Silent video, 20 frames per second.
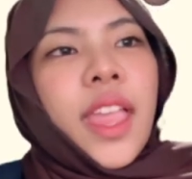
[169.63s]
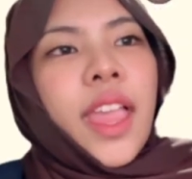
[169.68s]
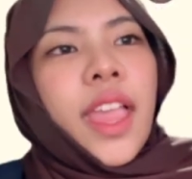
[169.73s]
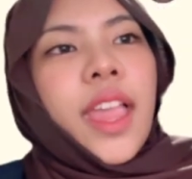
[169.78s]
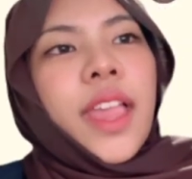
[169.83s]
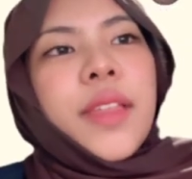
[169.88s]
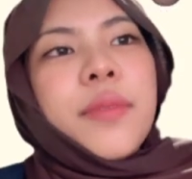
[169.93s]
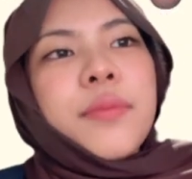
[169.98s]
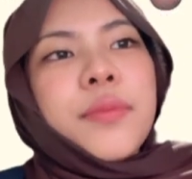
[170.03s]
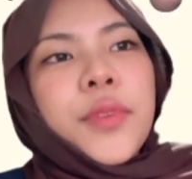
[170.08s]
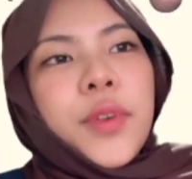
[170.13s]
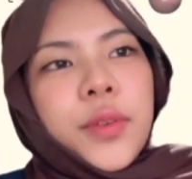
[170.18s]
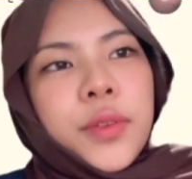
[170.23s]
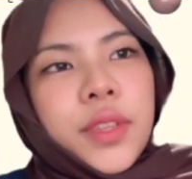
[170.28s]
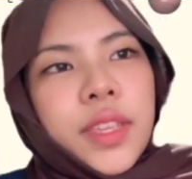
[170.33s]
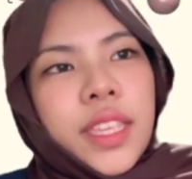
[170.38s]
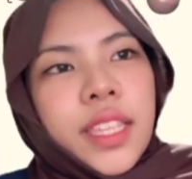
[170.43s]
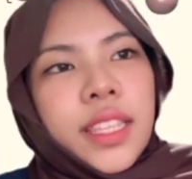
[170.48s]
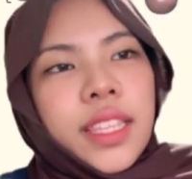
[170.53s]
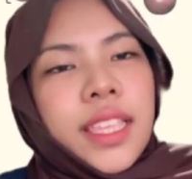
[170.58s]
and
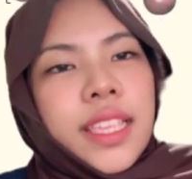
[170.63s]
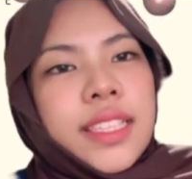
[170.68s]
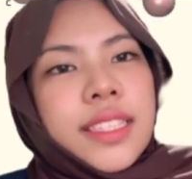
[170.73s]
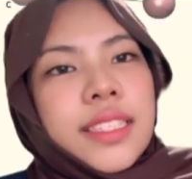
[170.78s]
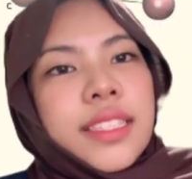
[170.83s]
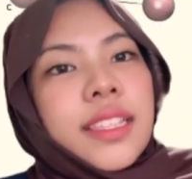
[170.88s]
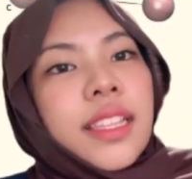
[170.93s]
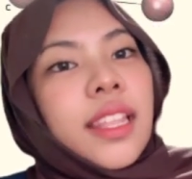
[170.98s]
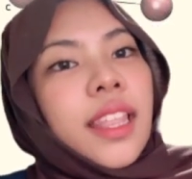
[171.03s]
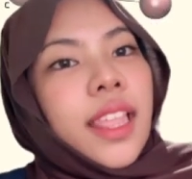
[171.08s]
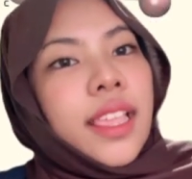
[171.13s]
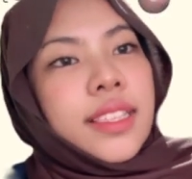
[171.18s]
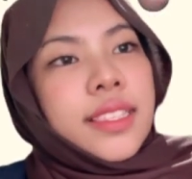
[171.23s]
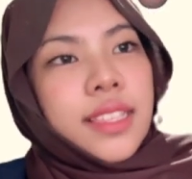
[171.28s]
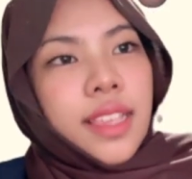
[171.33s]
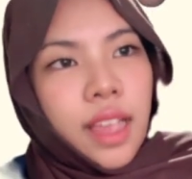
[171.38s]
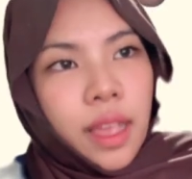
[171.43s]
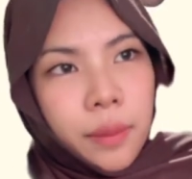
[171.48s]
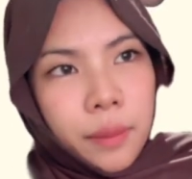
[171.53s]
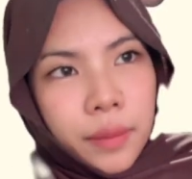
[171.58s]
brochite is the less
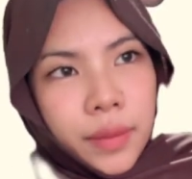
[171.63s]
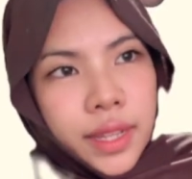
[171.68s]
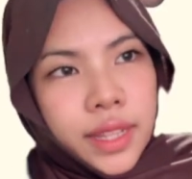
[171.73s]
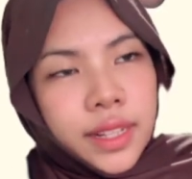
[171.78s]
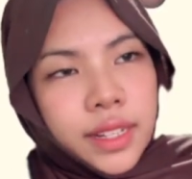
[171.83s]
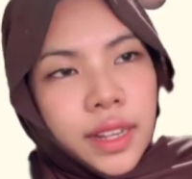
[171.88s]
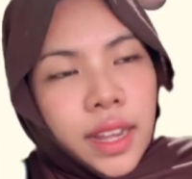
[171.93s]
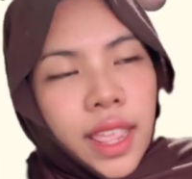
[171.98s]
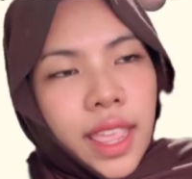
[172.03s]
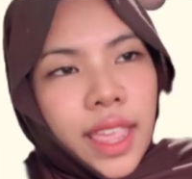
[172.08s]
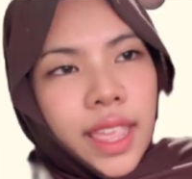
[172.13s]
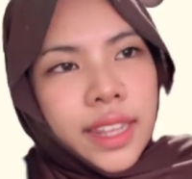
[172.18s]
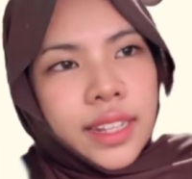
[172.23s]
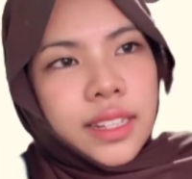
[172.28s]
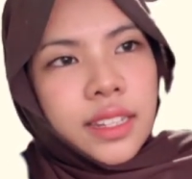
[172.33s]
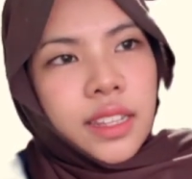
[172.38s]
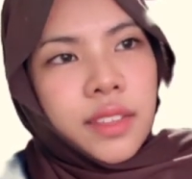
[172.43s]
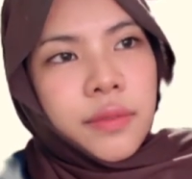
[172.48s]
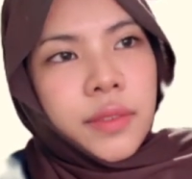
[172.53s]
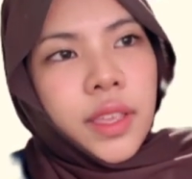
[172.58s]
common
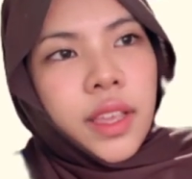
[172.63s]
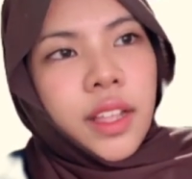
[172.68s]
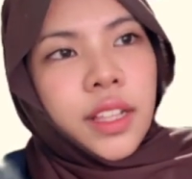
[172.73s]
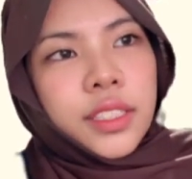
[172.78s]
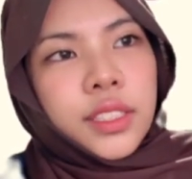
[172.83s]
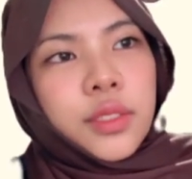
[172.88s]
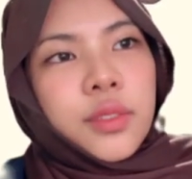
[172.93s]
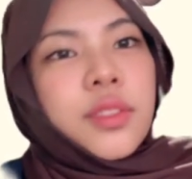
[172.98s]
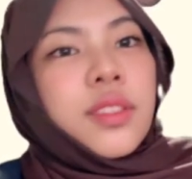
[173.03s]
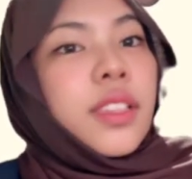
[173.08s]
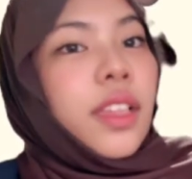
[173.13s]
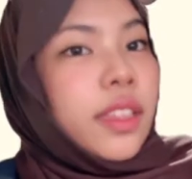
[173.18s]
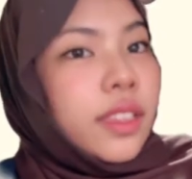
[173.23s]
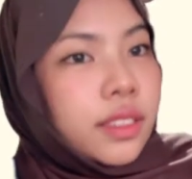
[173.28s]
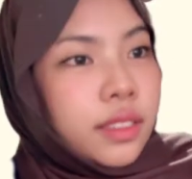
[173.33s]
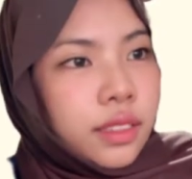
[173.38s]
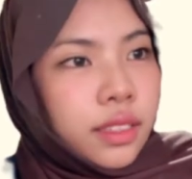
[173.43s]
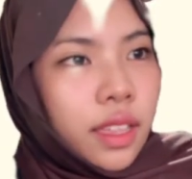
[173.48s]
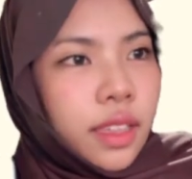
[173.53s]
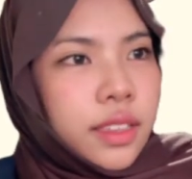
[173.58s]
and difficult to
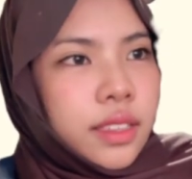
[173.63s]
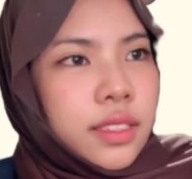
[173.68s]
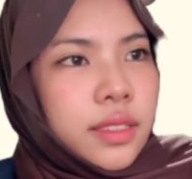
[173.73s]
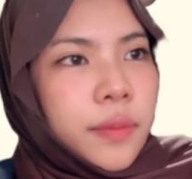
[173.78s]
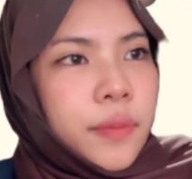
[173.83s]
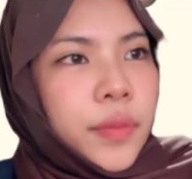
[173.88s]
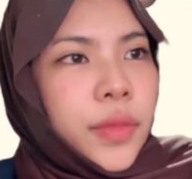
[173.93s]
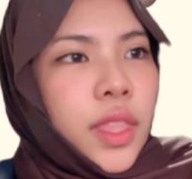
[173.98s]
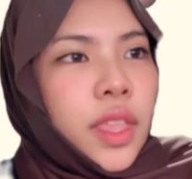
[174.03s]
synthesize.